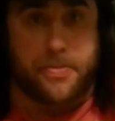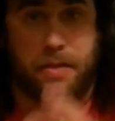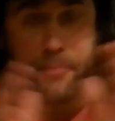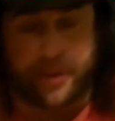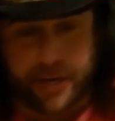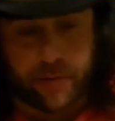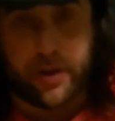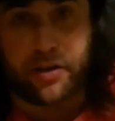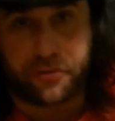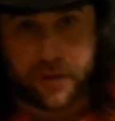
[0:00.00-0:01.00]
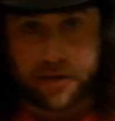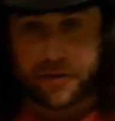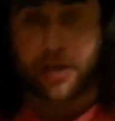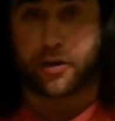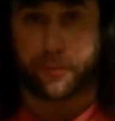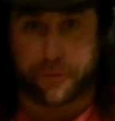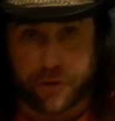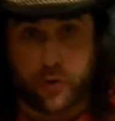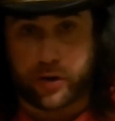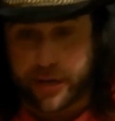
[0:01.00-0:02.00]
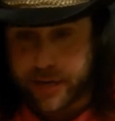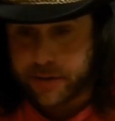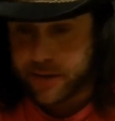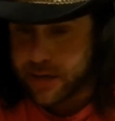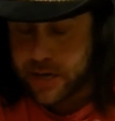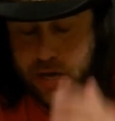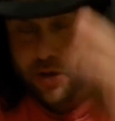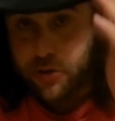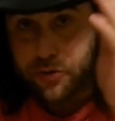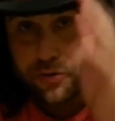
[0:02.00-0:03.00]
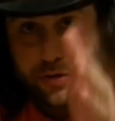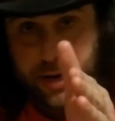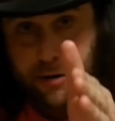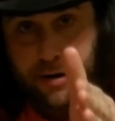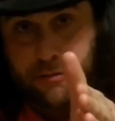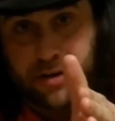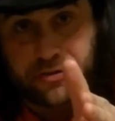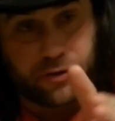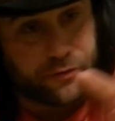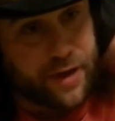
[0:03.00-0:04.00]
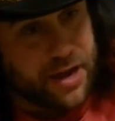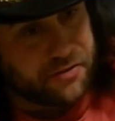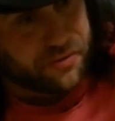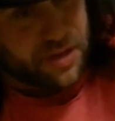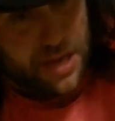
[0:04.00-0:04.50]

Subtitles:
But anyways, I thank you for tuning in here at Wrestle Fest.